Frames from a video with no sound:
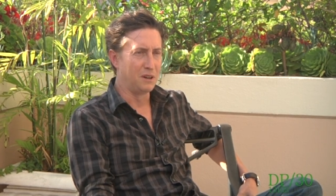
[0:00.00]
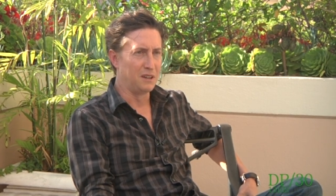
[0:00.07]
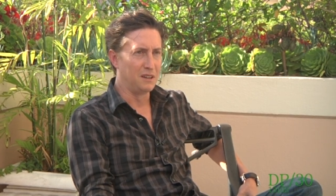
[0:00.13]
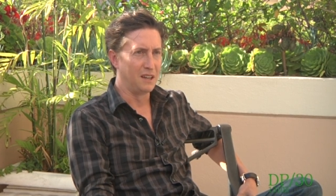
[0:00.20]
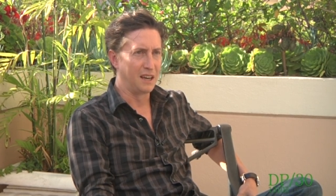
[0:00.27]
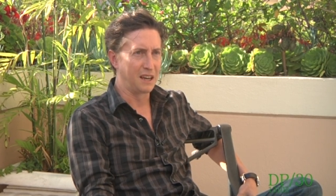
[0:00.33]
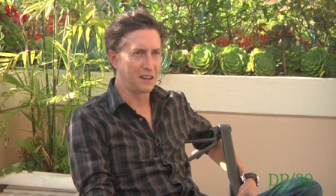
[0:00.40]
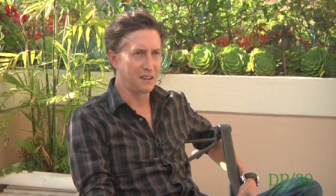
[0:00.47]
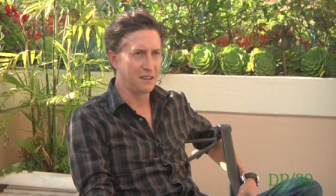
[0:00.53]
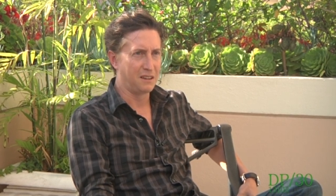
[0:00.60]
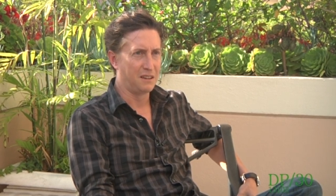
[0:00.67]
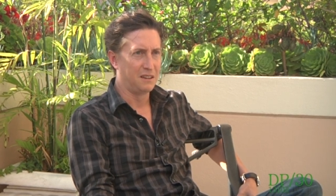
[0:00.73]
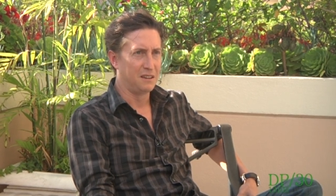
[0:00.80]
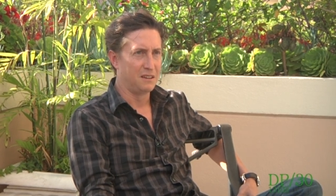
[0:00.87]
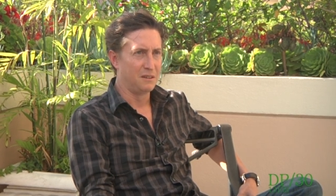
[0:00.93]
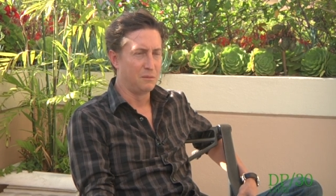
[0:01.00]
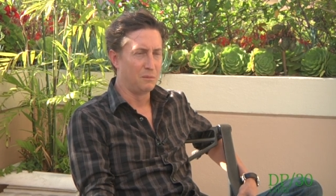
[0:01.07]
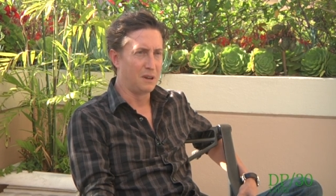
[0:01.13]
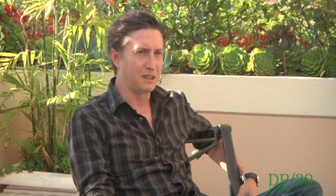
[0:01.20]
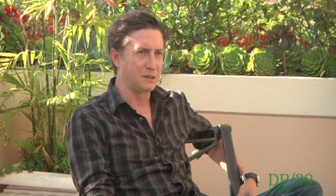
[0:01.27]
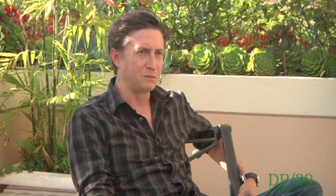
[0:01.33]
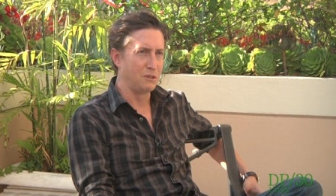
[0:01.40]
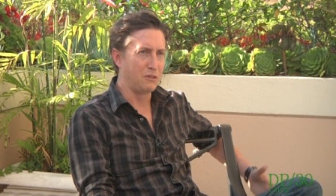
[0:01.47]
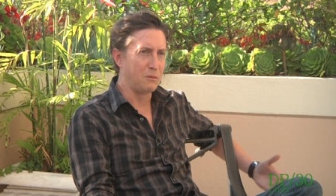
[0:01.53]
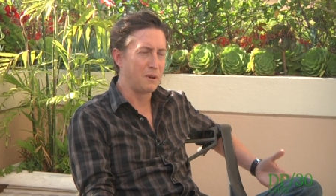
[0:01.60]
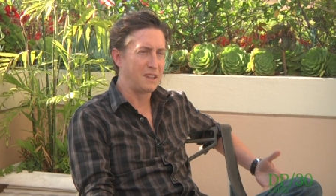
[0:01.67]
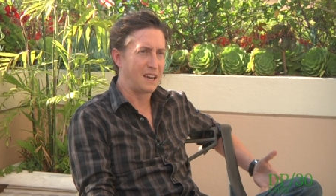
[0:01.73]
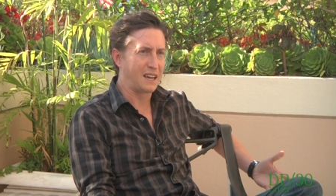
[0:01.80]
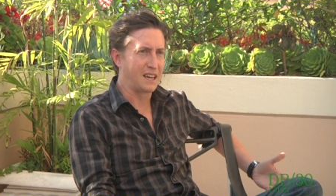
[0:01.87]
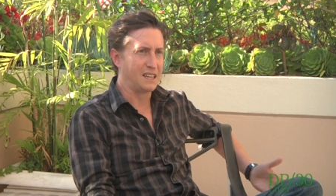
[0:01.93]
But like, make the movie
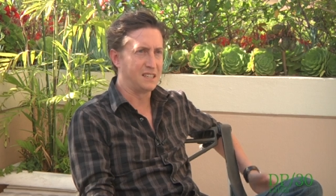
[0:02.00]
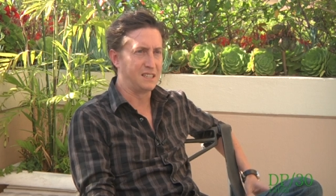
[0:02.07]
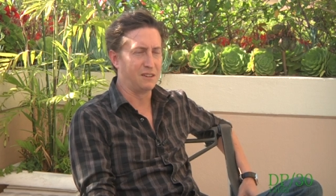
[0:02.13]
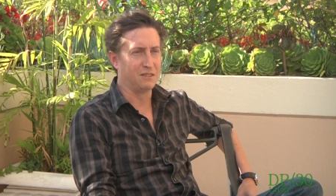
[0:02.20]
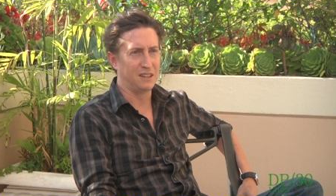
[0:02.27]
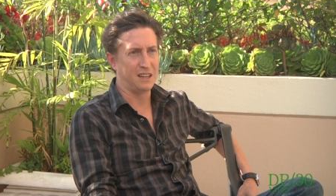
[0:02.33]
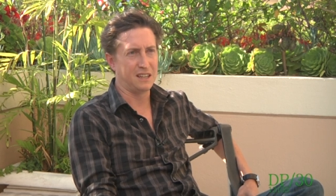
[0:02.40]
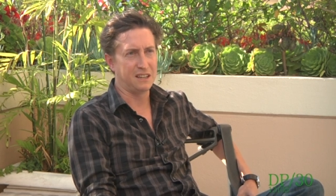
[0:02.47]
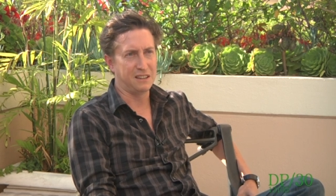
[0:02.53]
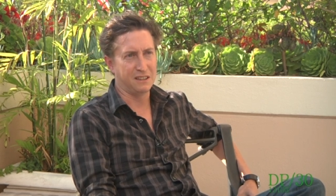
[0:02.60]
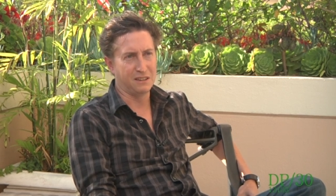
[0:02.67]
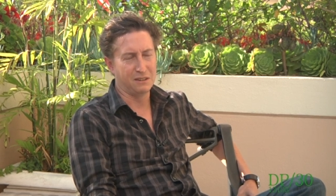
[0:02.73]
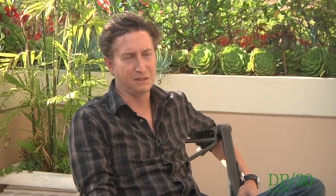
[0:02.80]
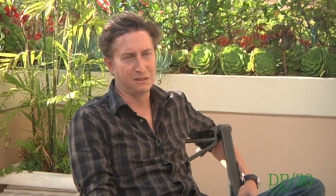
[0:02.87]
about that kind of stuff and not the,